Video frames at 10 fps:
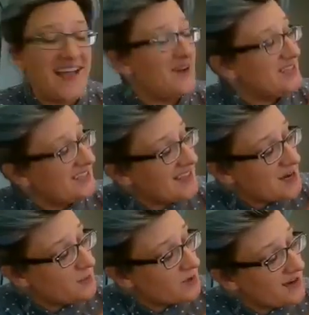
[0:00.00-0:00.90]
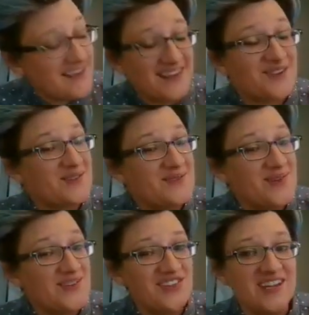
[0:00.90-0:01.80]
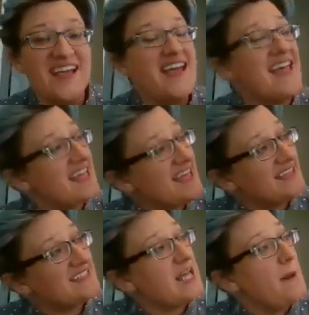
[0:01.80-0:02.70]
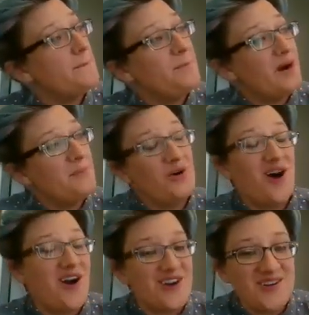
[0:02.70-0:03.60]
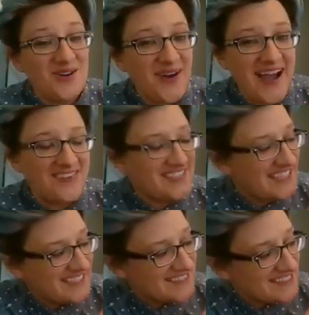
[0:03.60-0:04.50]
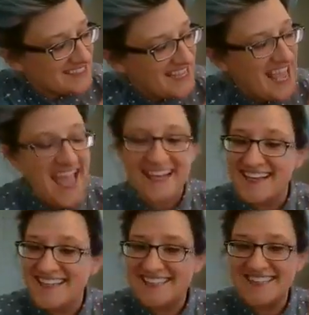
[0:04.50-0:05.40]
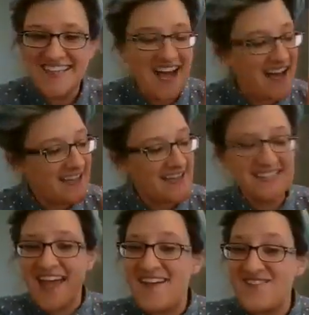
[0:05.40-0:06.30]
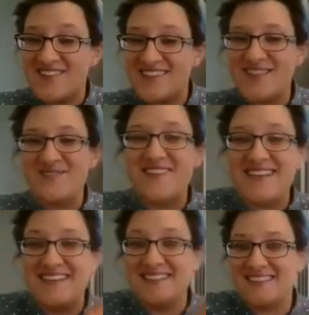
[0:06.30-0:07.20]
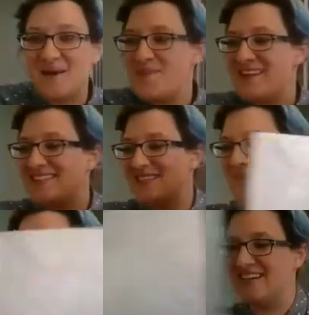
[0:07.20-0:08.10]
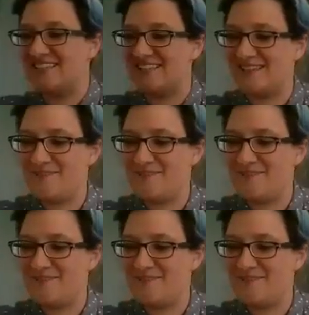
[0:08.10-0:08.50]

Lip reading: County Library in Green River is bubble art craft kits. And inside is everything you need to make some art.